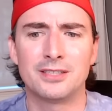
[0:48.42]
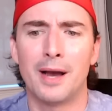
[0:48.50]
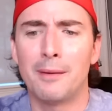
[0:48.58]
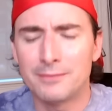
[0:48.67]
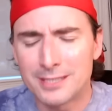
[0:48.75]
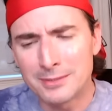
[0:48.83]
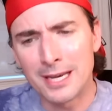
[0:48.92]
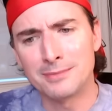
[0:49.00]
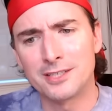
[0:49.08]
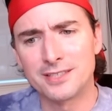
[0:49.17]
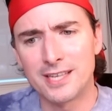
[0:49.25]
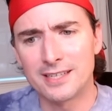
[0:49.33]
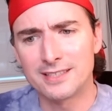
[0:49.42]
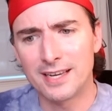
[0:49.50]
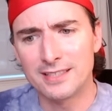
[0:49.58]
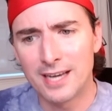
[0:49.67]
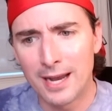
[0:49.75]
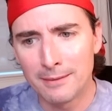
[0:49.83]
sometimes I'll set
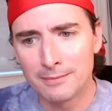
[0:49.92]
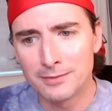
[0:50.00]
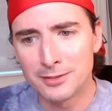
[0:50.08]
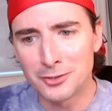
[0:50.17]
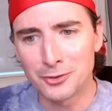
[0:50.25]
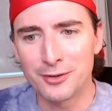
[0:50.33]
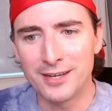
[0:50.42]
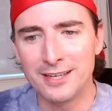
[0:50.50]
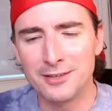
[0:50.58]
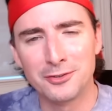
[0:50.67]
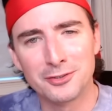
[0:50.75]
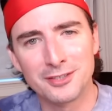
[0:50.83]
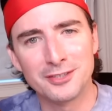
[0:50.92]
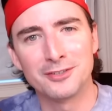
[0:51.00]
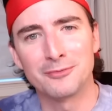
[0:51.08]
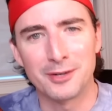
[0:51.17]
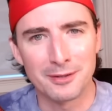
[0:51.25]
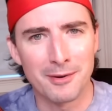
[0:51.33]
aside time to screen, usually
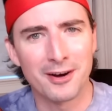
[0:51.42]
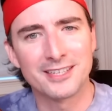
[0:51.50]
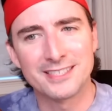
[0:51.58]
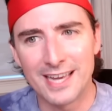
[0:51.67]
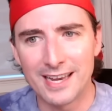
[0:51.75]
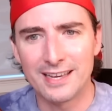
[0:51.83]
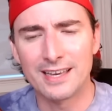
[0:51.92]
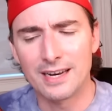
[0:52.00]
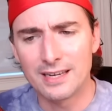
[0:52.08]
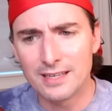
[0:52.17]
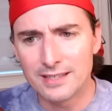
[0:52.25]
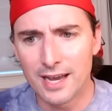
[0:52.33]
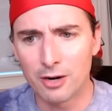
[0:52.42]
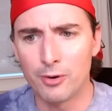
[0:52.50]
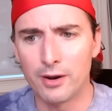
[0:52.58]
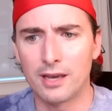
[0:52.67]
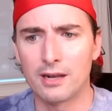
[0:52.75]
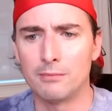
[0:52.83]
when the market's tanking and I need to act
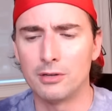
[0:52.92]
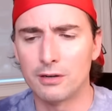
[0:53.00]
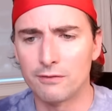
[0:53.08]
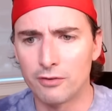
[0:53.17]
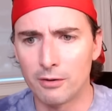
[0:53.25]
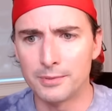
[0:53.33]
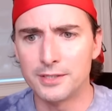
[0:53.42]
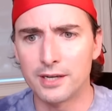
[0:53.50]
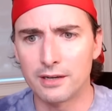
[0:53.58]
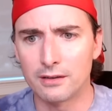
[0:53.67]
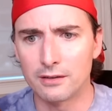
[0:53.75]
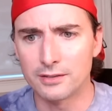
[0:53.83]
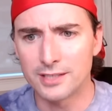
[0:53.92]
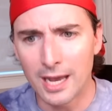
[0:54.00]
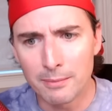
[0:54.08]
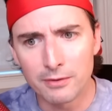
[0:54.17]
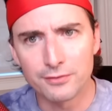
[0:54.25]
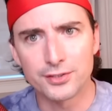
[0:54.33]
quick and I'm looking for a particular
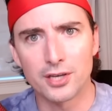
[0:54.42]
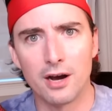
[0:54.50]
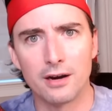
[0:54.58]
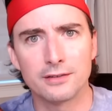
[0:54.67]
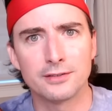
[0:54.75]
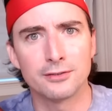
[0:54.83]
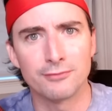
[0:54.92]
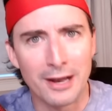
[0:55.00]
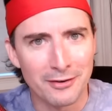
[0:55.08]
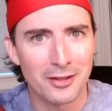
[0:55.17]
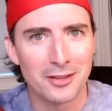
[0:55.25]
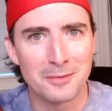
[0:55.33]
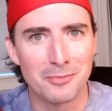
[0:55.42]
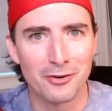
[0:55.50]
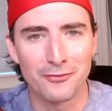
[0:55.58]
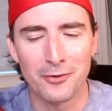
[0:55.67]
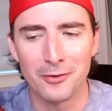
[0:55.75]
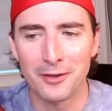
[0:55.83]
type of stock to round out the
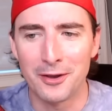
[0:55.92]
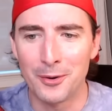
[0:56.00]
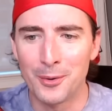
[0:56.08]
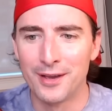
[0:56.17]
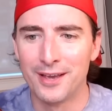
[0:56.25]
portfolio.